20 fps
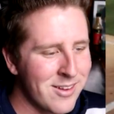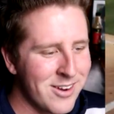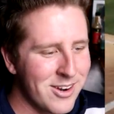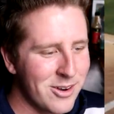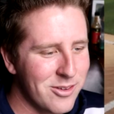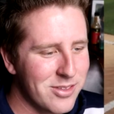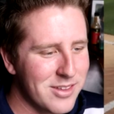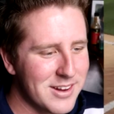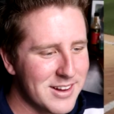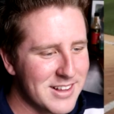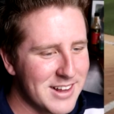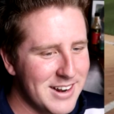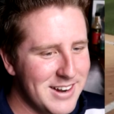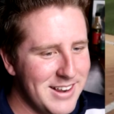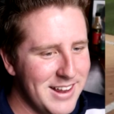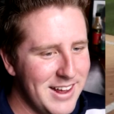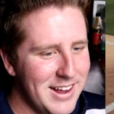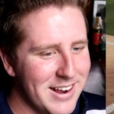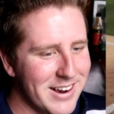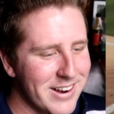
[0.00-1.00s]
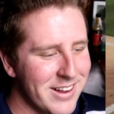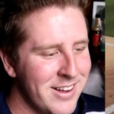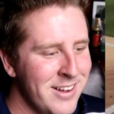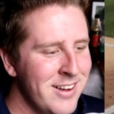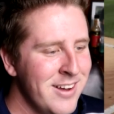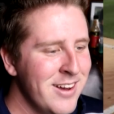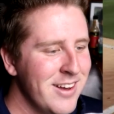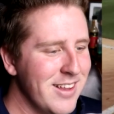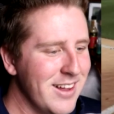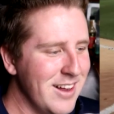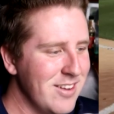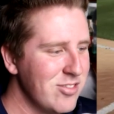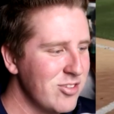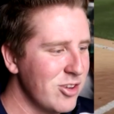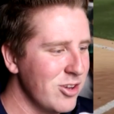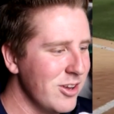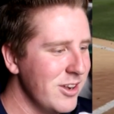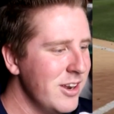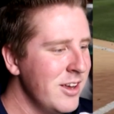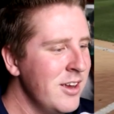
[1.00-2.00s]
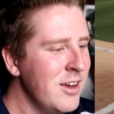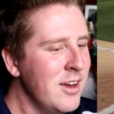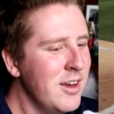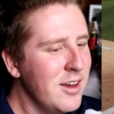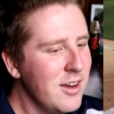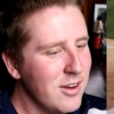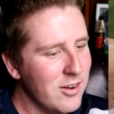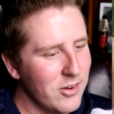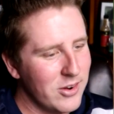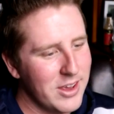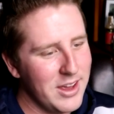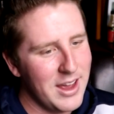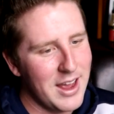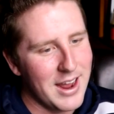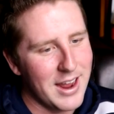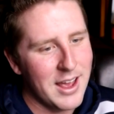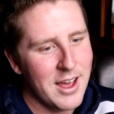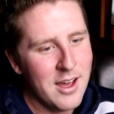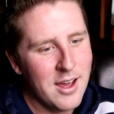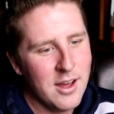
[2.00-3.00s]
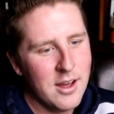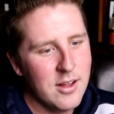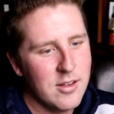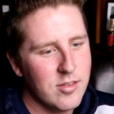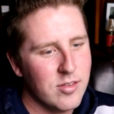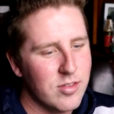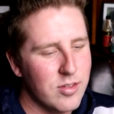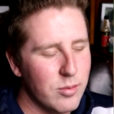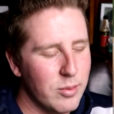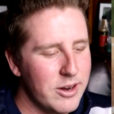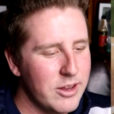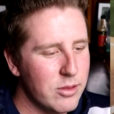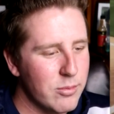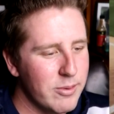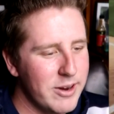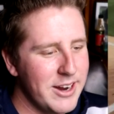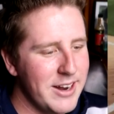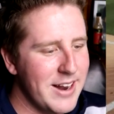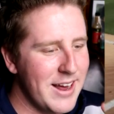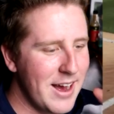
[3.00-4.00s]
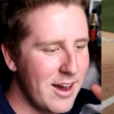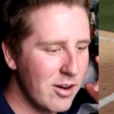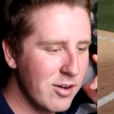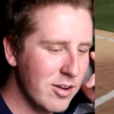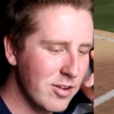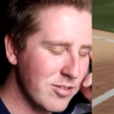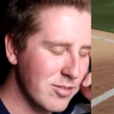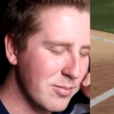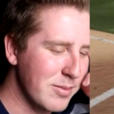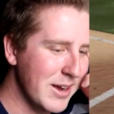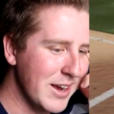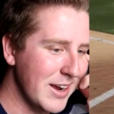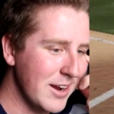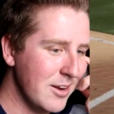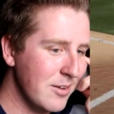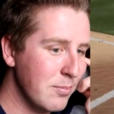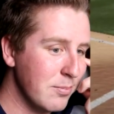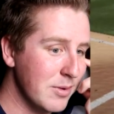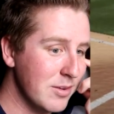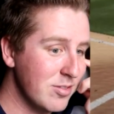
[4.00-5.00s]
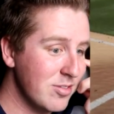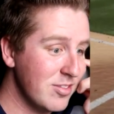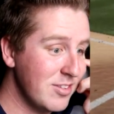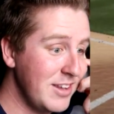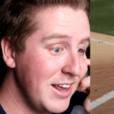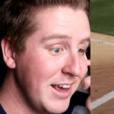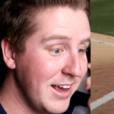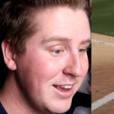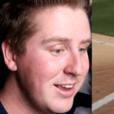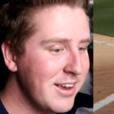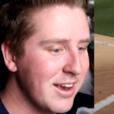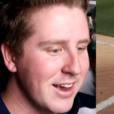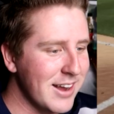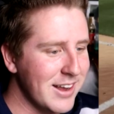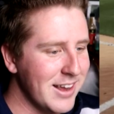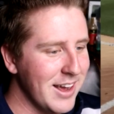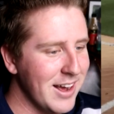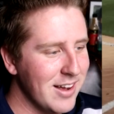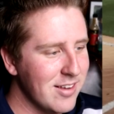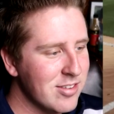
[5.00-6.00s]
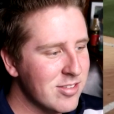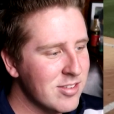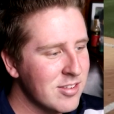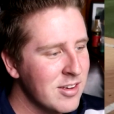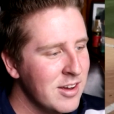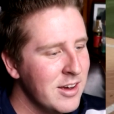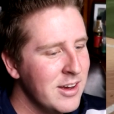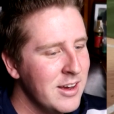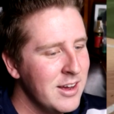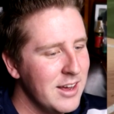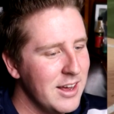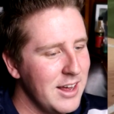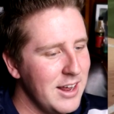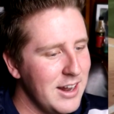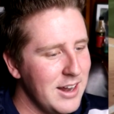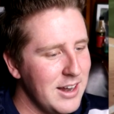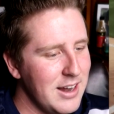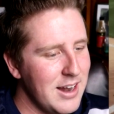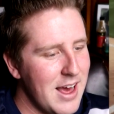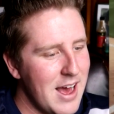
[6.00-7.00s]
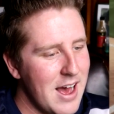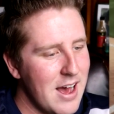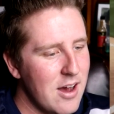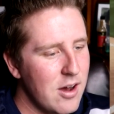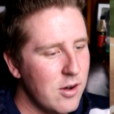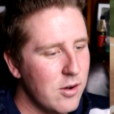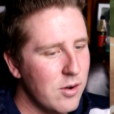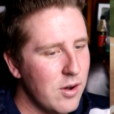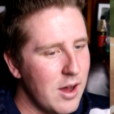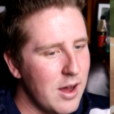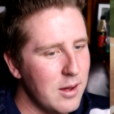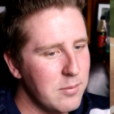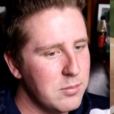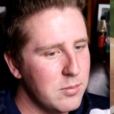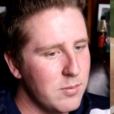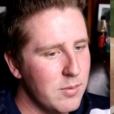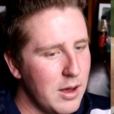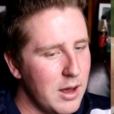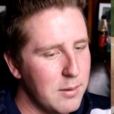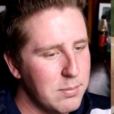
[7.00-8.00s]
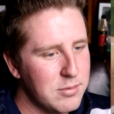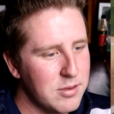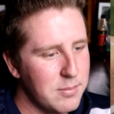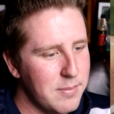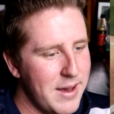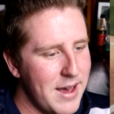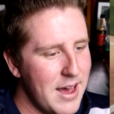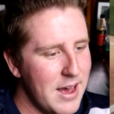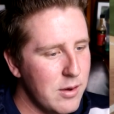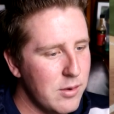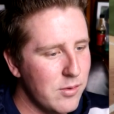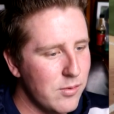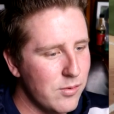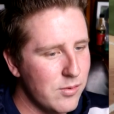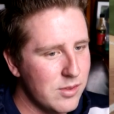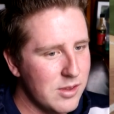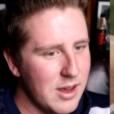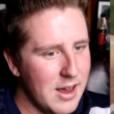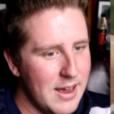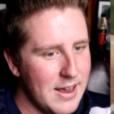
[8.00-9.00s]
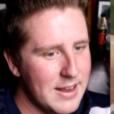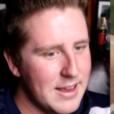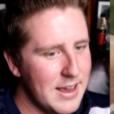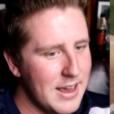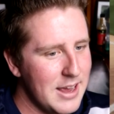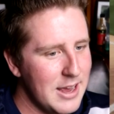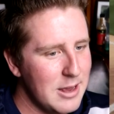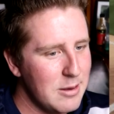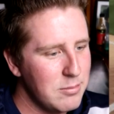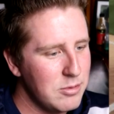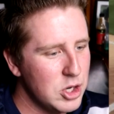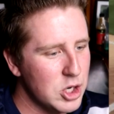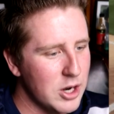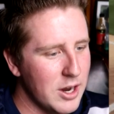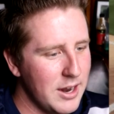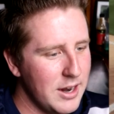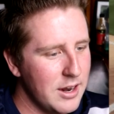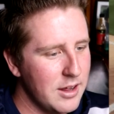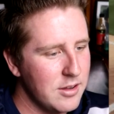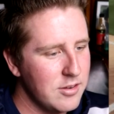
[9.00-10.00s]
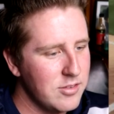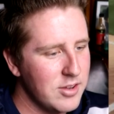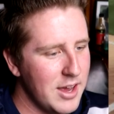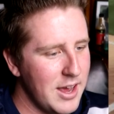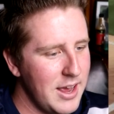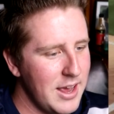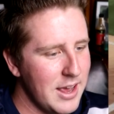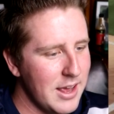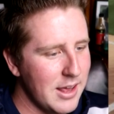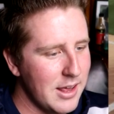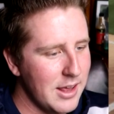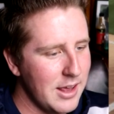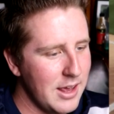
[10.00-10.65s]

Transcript: I don't think they did. That's good. Okay. It's 3-3 now because of my mistake, I guess. And now I'm up to bat, tie game, trying to untie it.